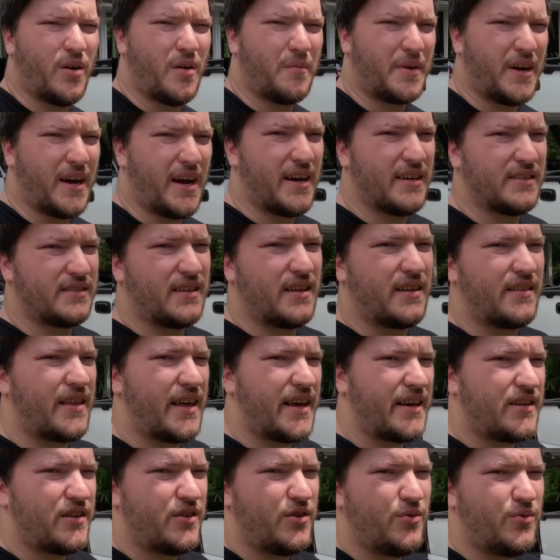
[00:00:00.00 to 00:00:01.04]
up, guys.
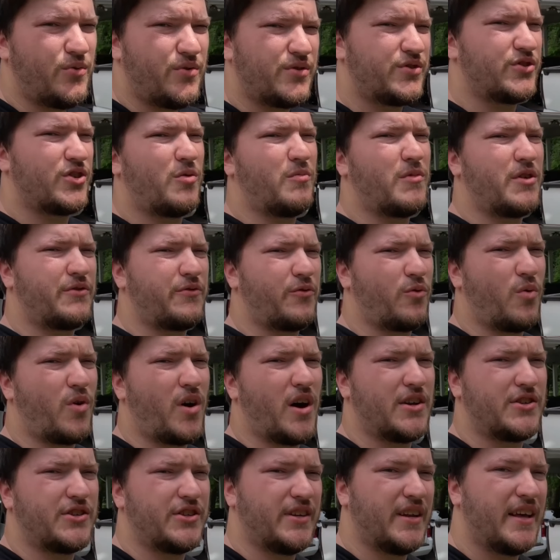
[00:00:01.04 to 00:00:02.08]
Thank you so much for
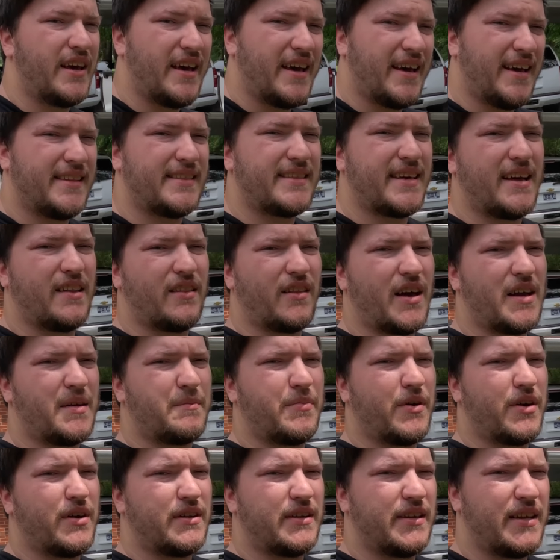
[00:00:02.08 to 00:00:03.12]
watching. Hit that like
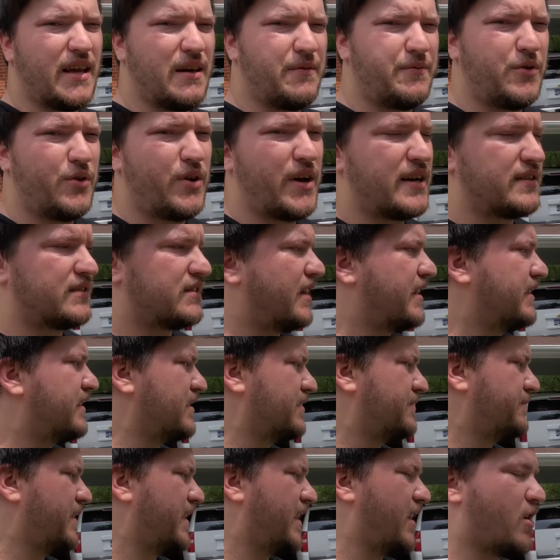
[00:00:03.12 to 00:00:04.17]
button if you guys liked this
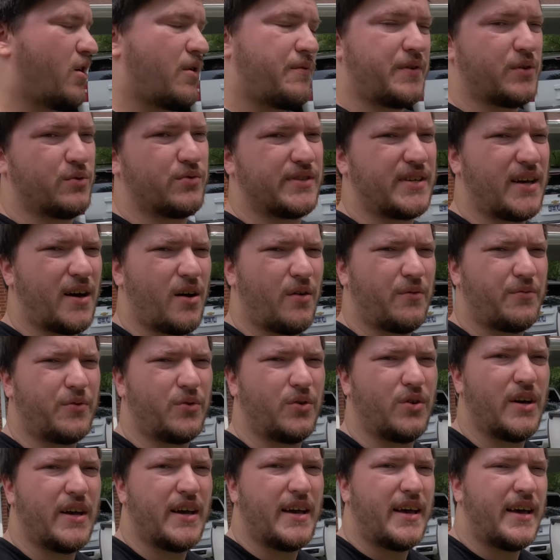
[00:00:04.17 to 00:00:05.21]
video, if it was helpful.
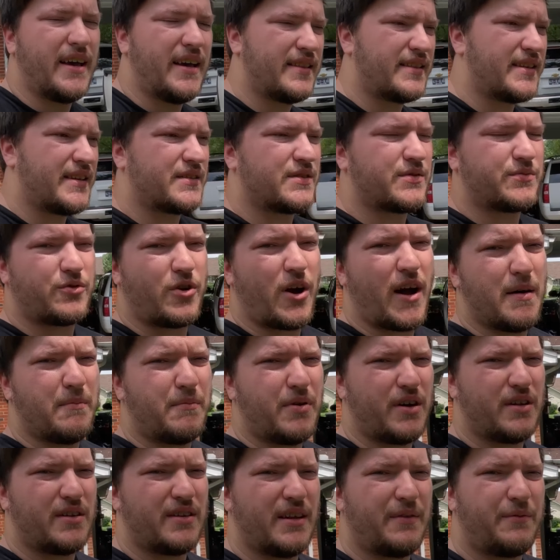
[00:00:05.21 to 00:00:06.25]
Hit that subscribe
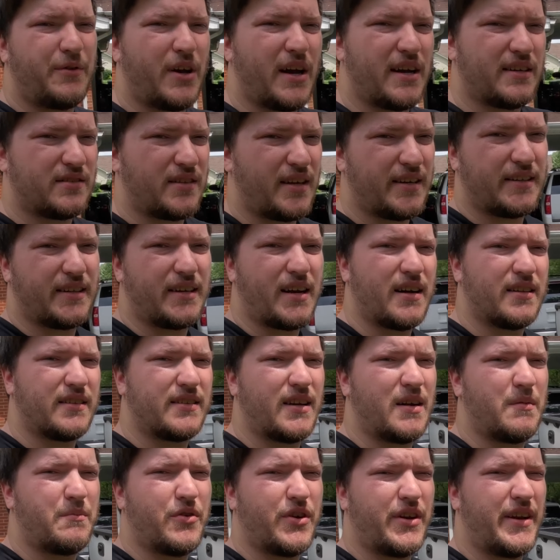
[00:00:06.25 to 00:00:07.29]
button if you guys like the content
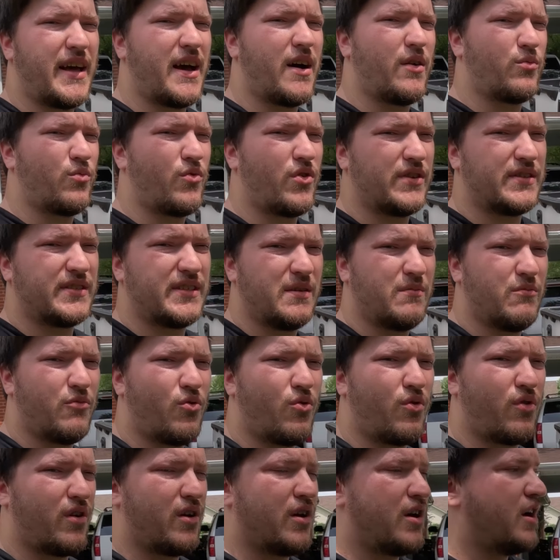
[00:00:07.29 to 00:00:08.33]
I'm putting out and want to see
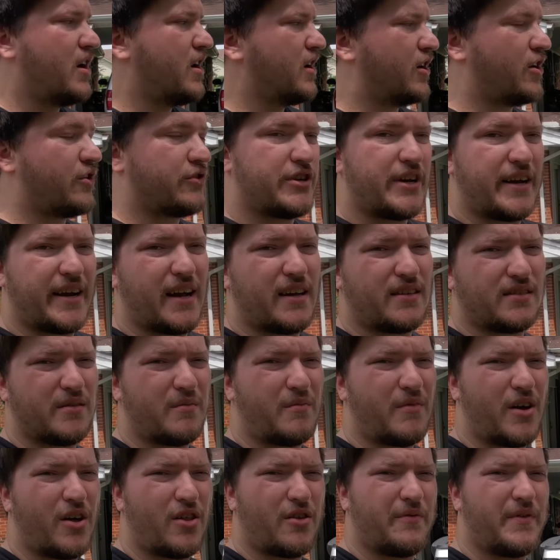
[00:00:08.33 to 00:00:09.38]
more. Go check out some
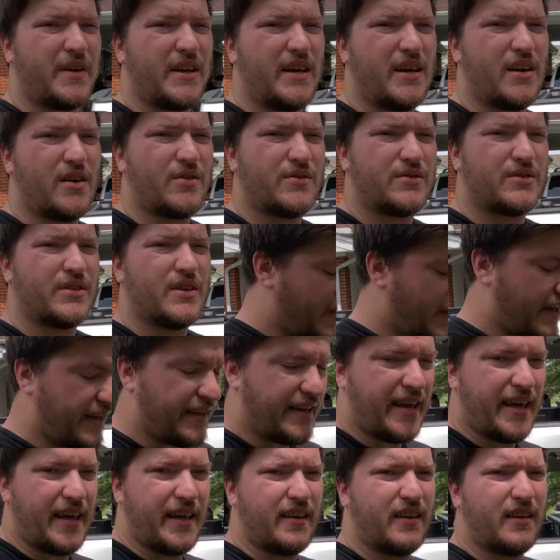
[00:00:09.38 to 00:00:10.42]
of my other videos.
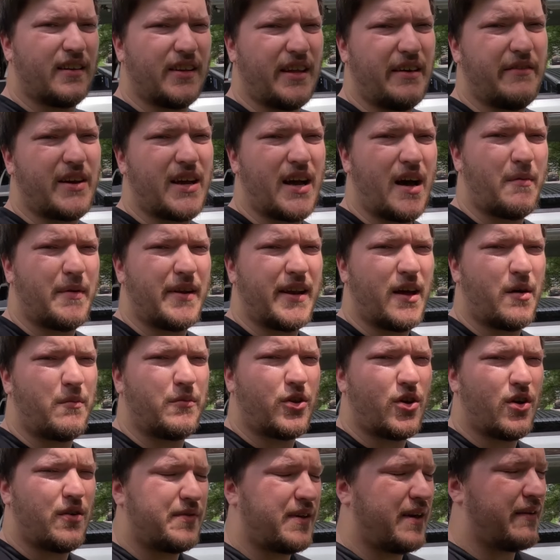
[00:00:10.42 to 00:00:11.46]
Again, leave a comment down
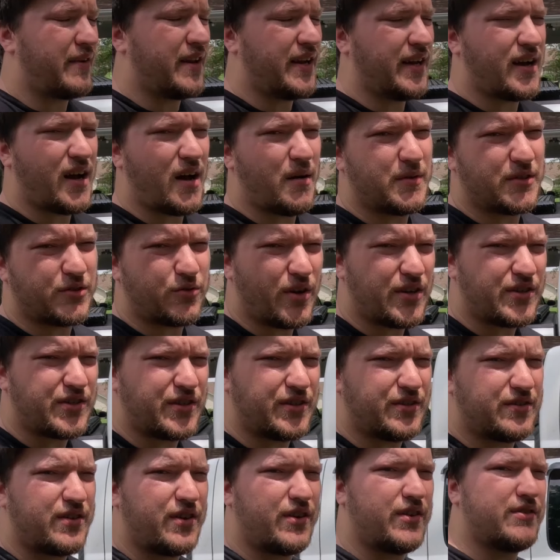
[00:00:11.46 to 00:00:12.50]
below if you have any comments, questions,
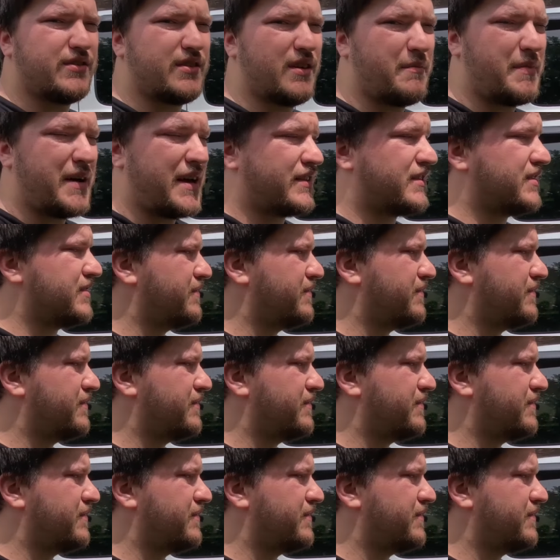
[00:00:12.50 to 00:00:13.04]
concerns about this